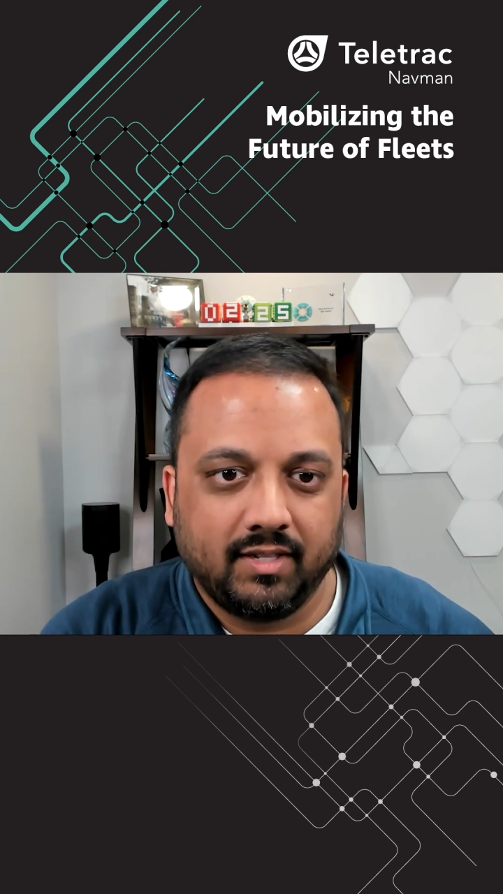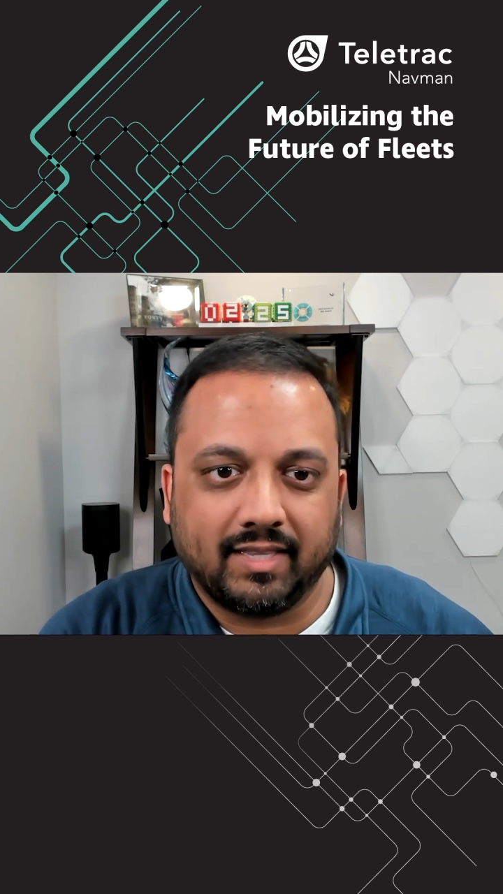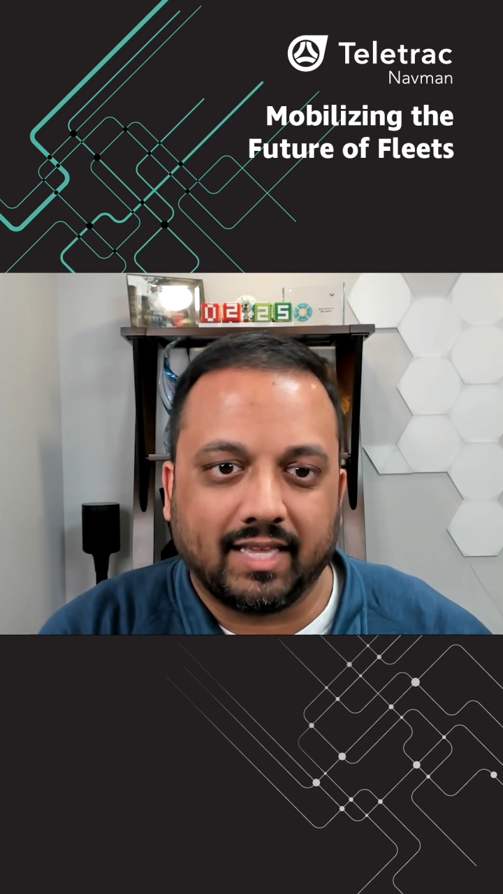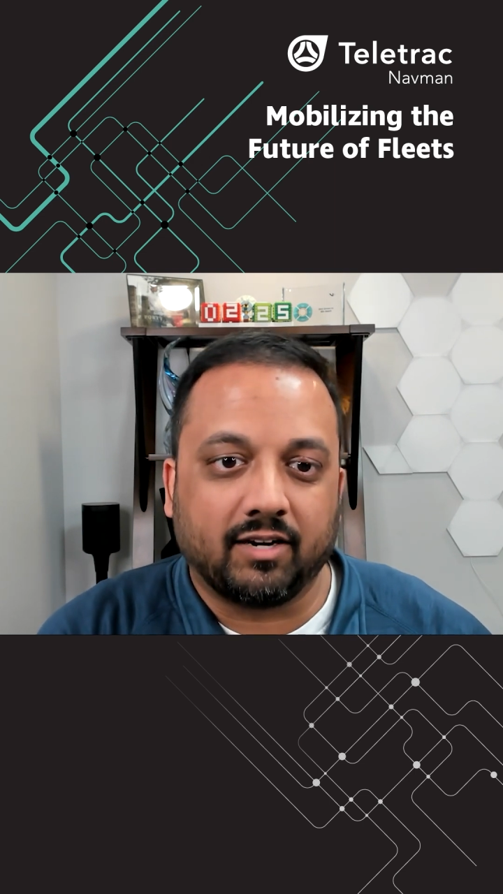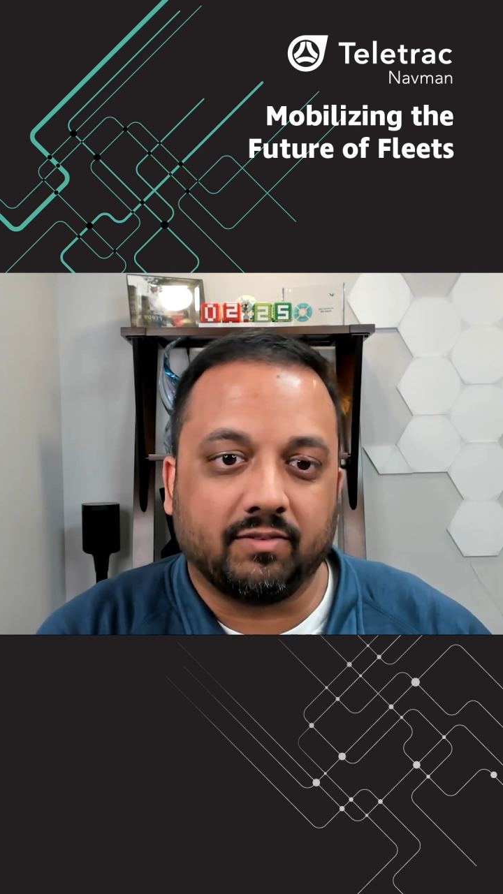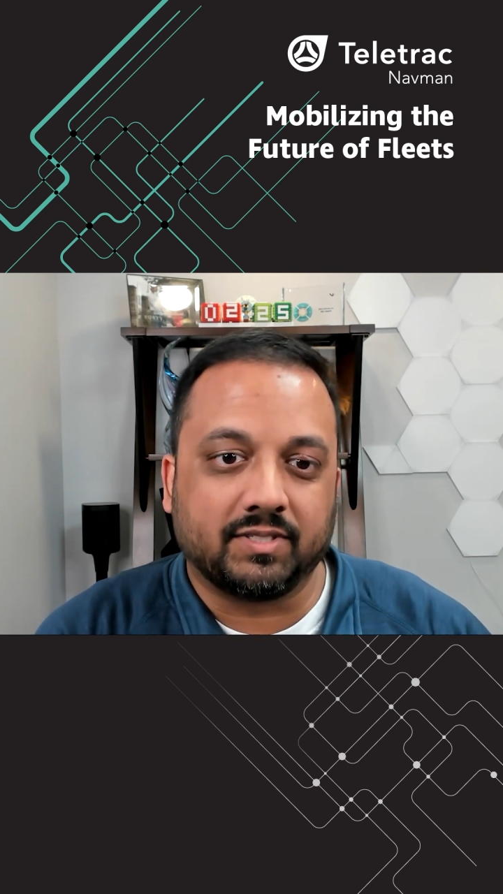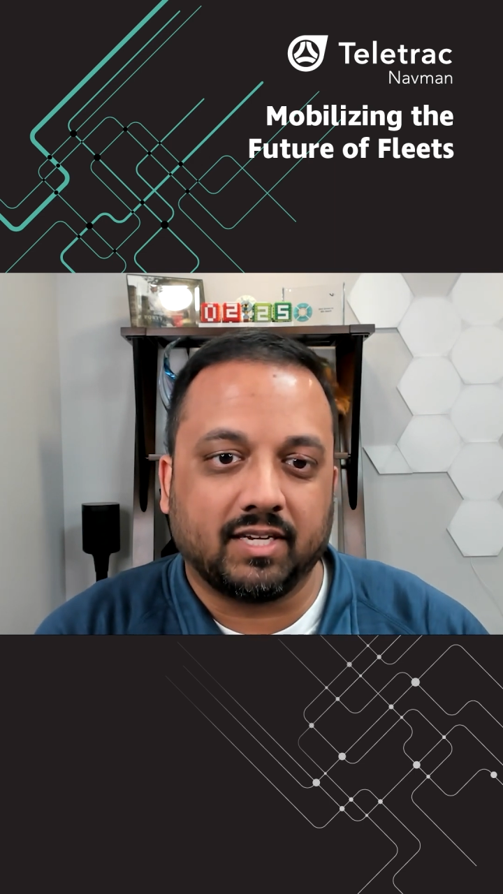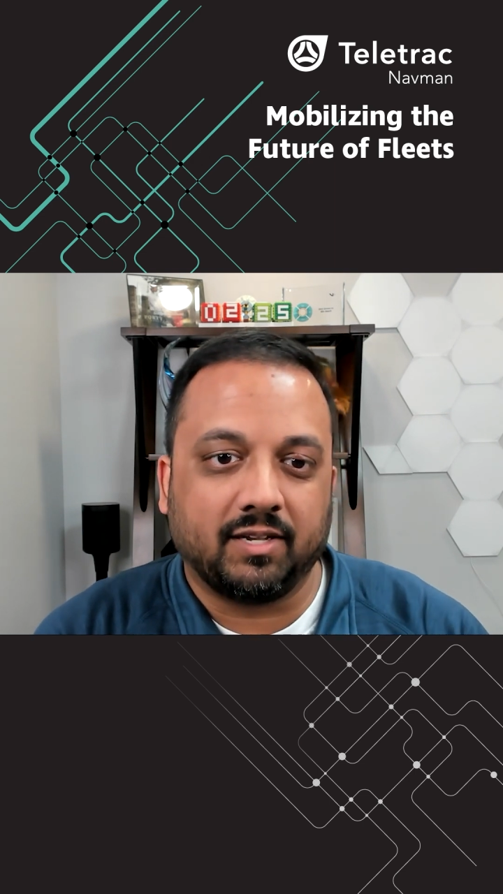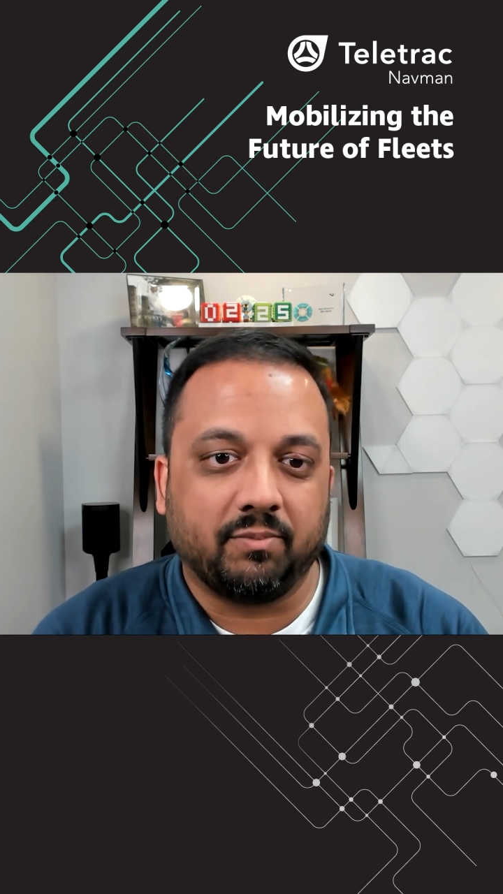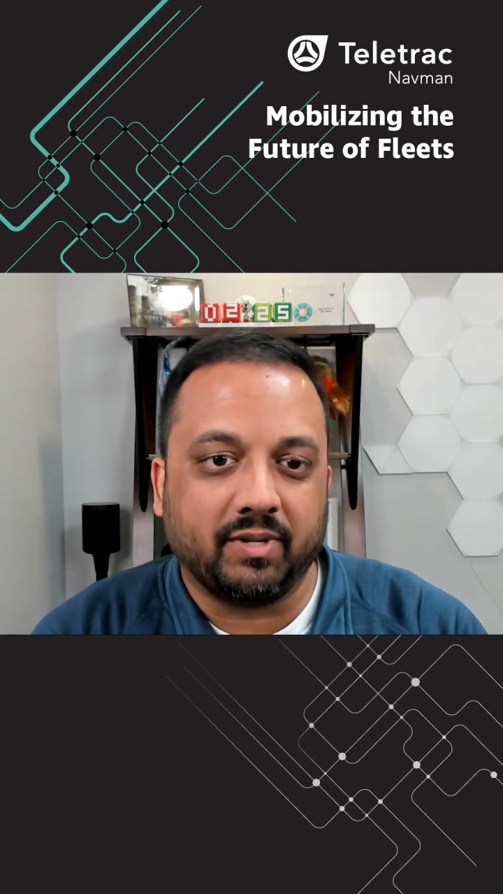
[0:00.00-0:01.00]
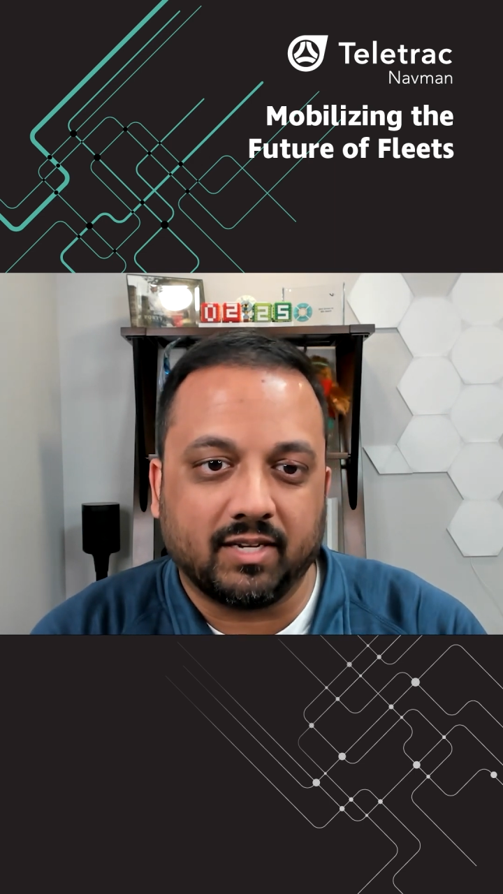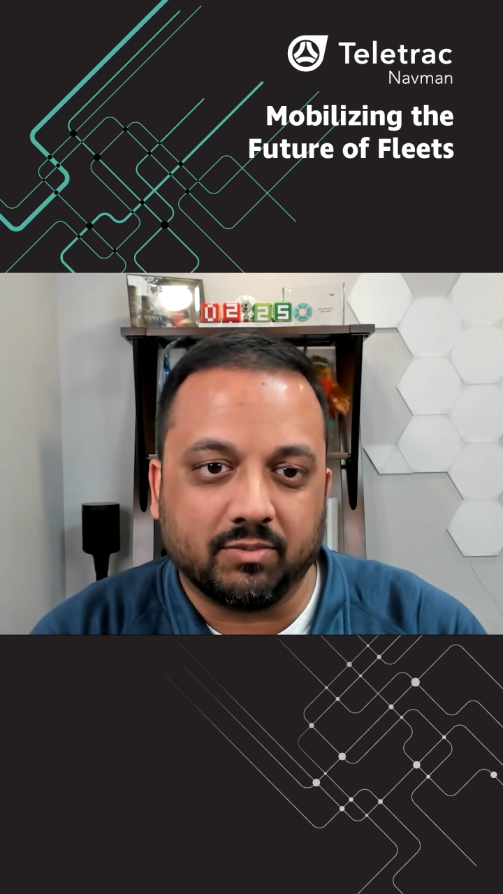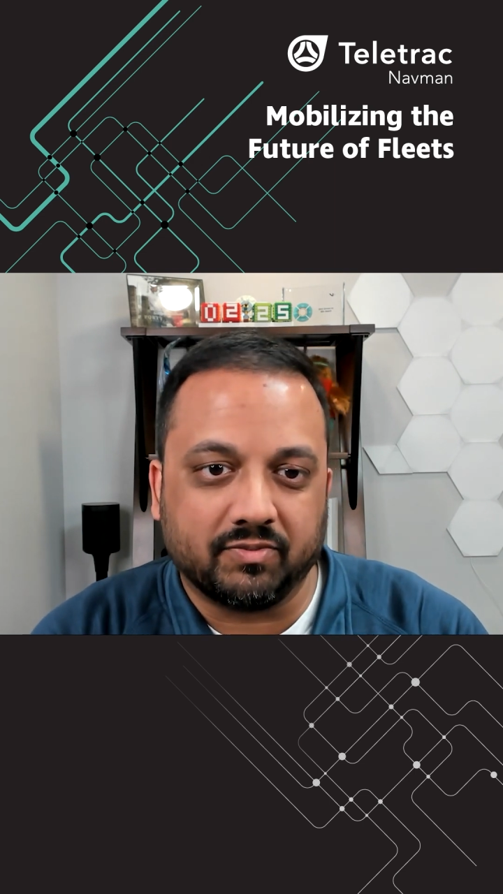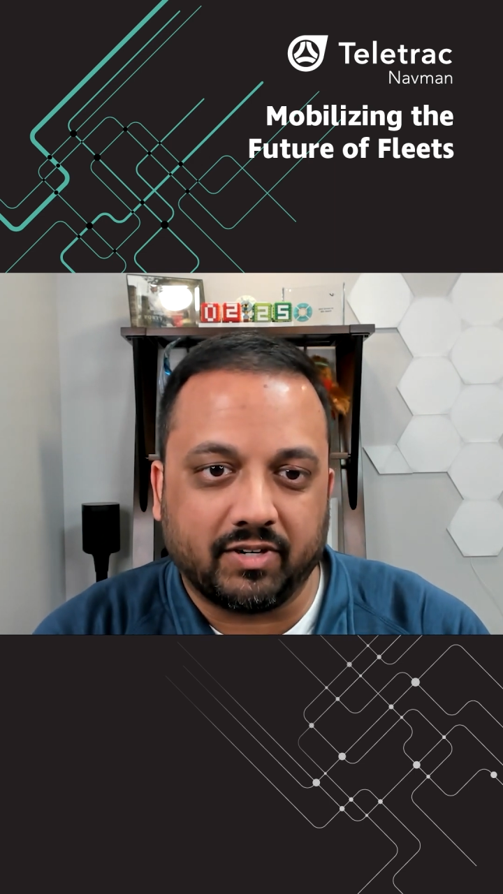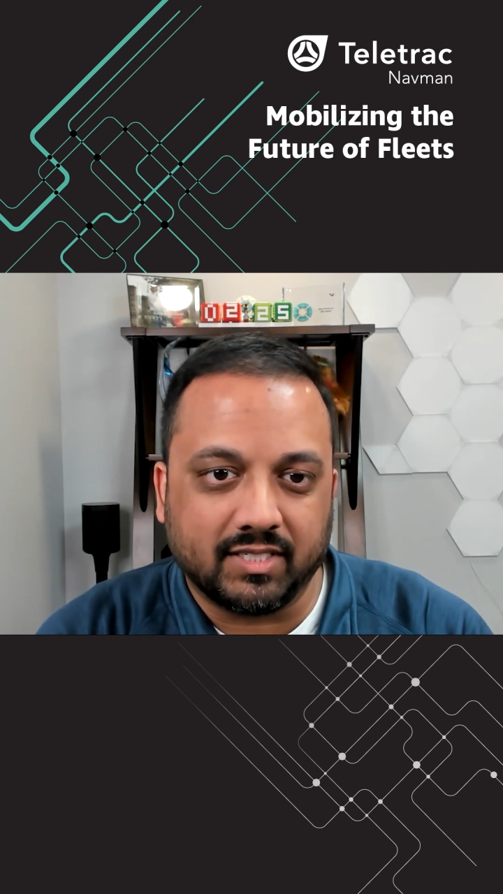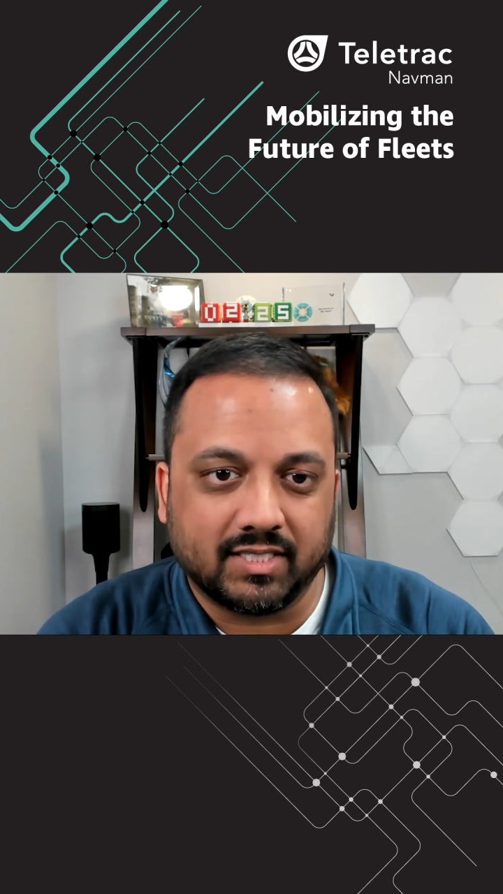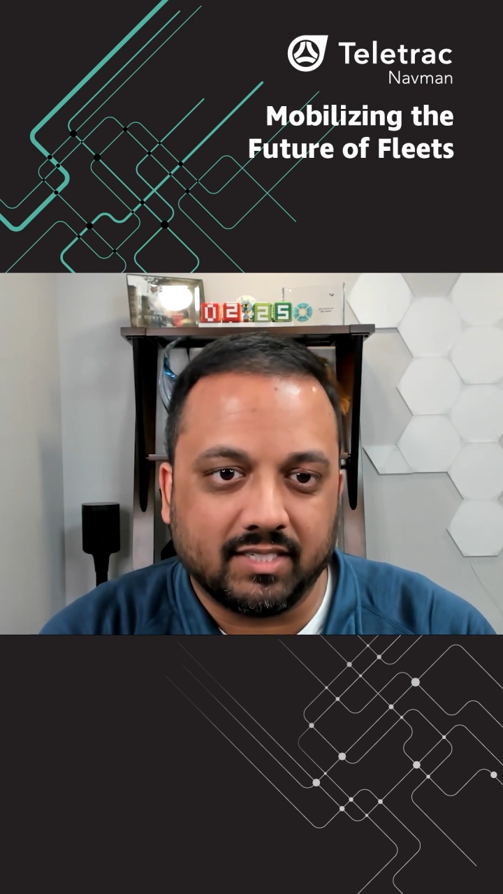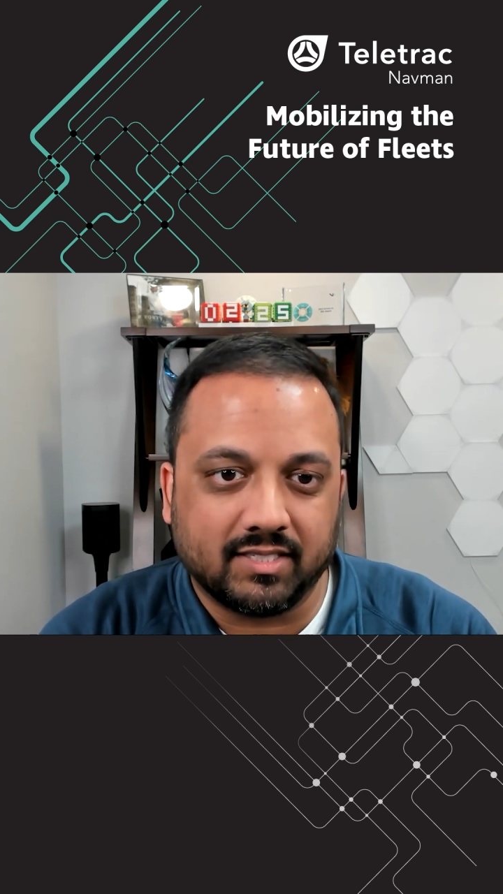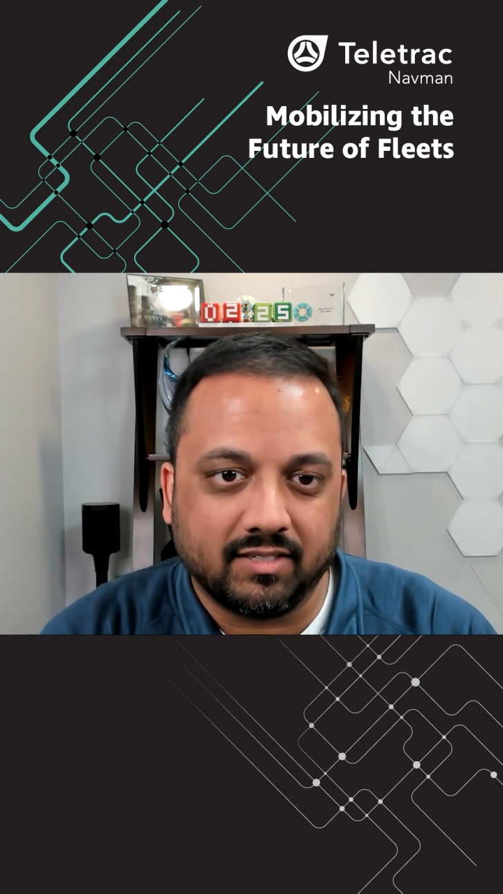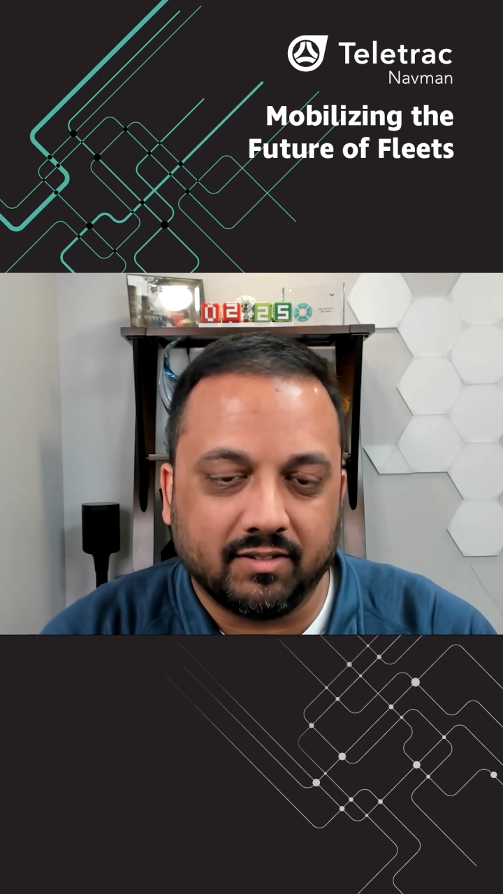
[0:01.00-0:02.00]
That all of a sudden becomes very
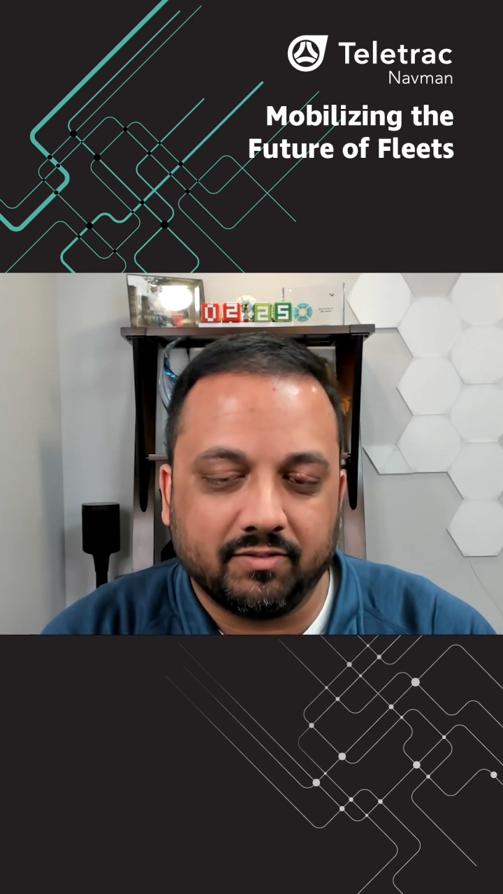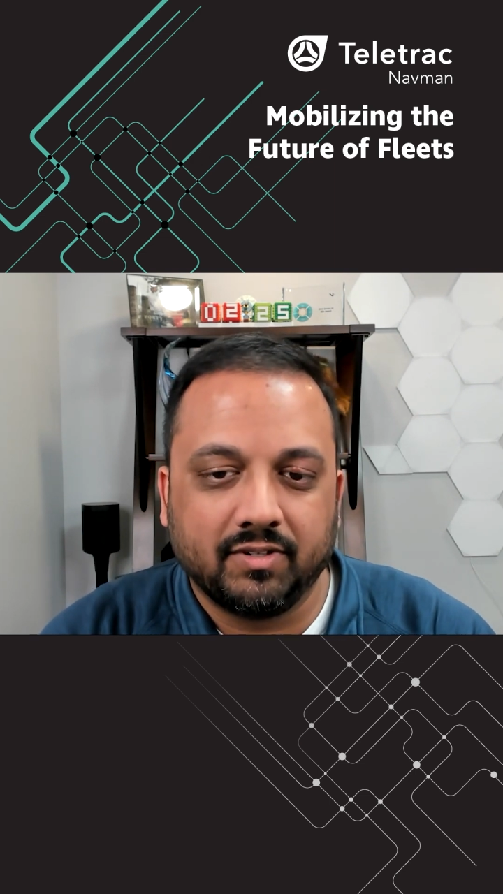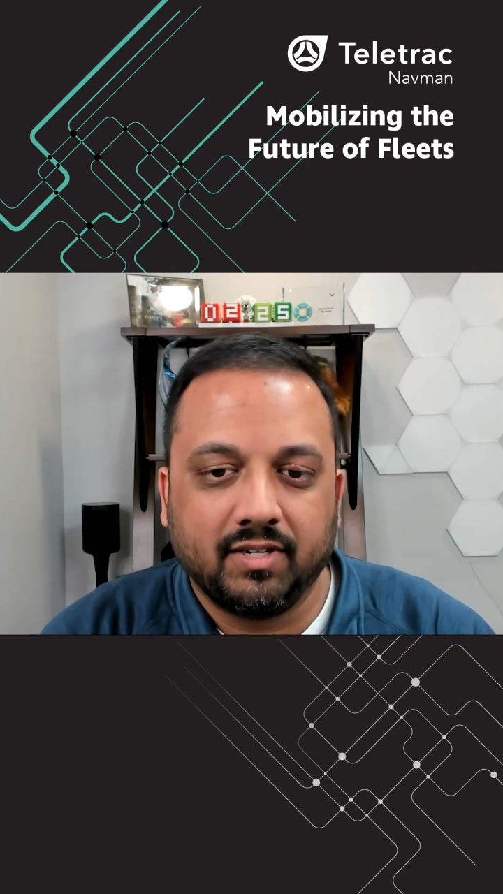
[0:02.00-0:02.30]
sensitive.